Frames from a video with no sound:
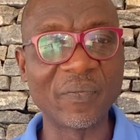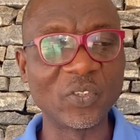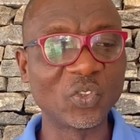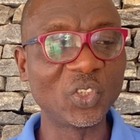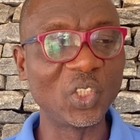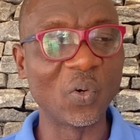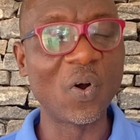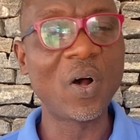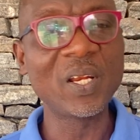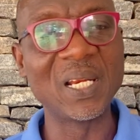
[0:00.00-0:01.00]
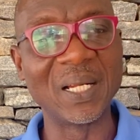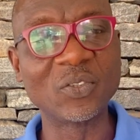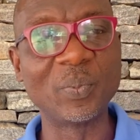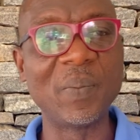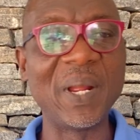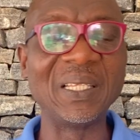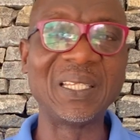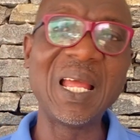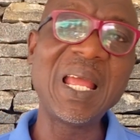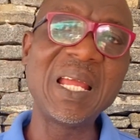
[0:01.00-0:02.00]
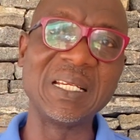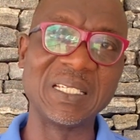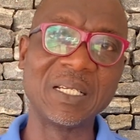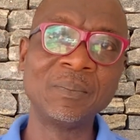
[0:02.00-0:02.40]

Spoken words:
for social order to be maintained.